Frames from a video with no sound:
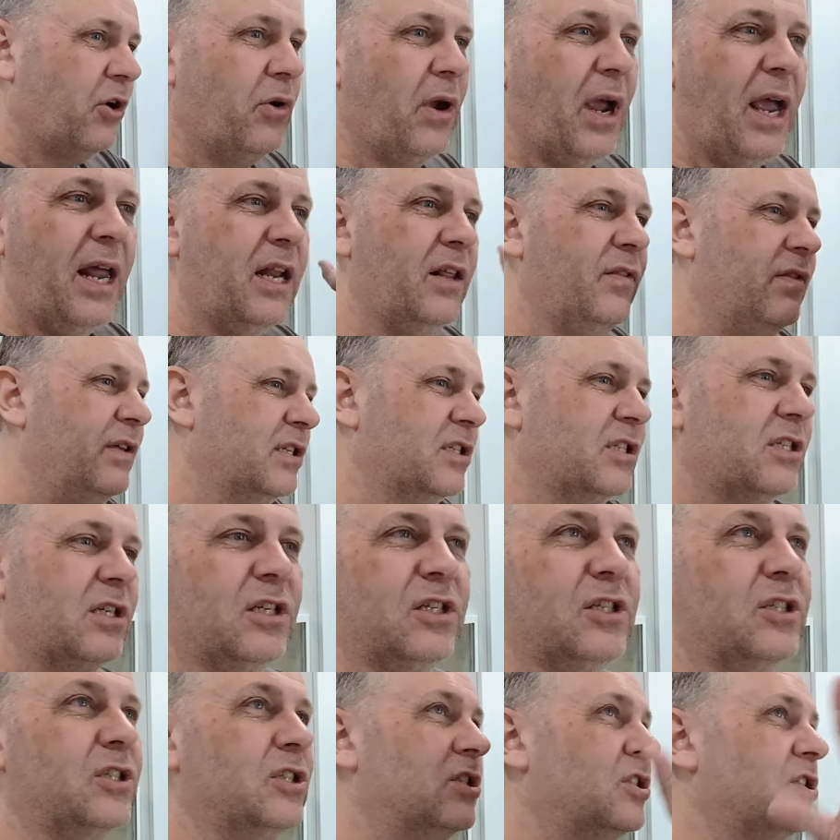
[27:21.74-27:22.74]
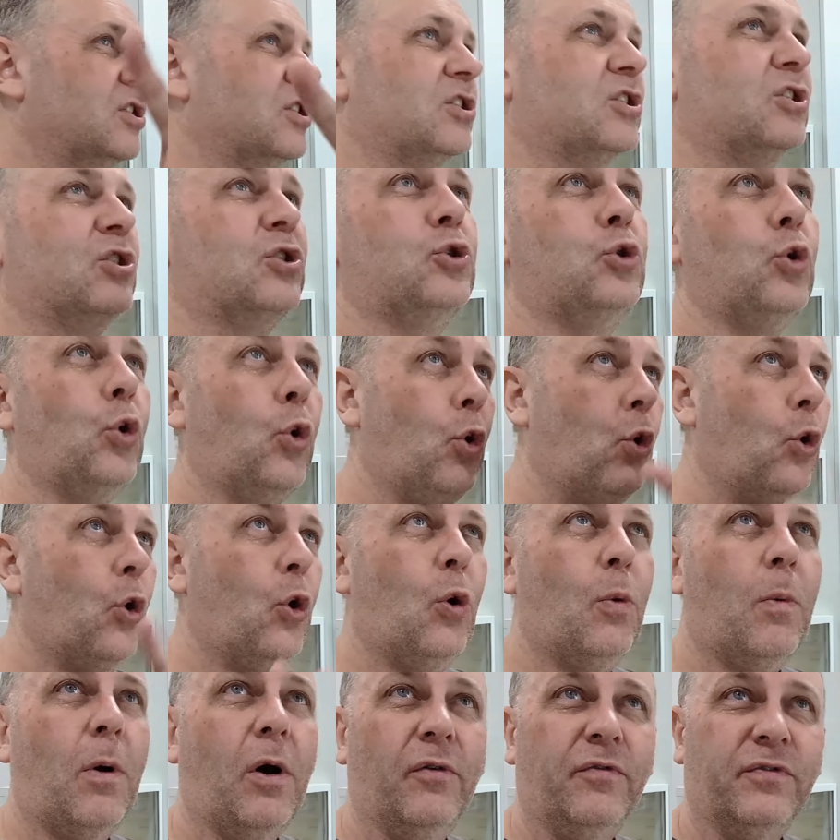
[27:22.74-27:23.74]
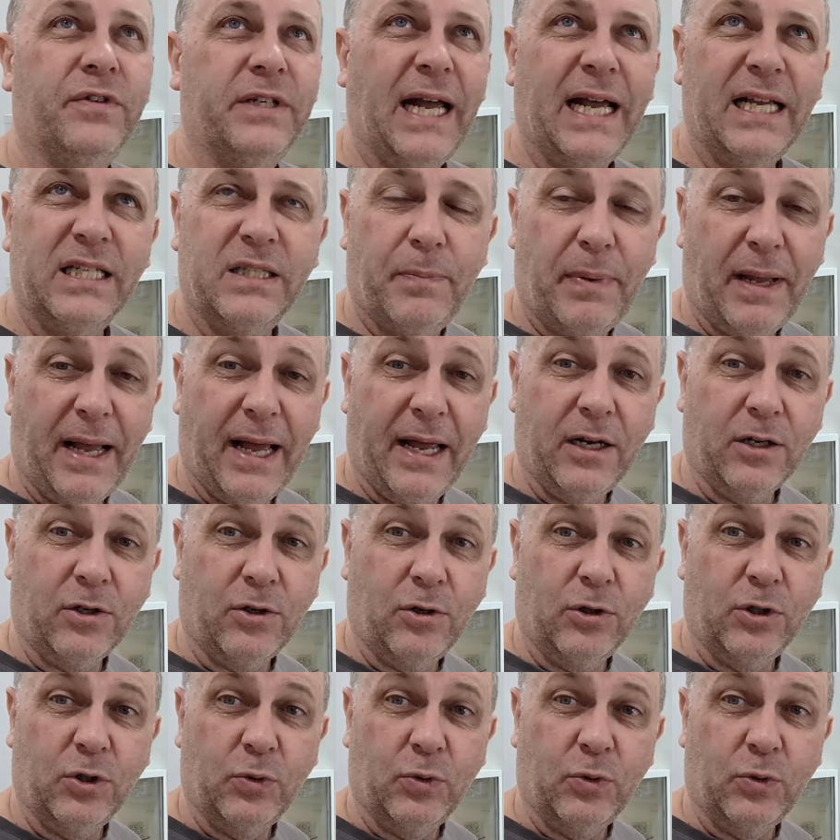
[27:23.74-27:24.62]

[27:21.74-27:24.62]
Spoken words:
created this storm of dust particles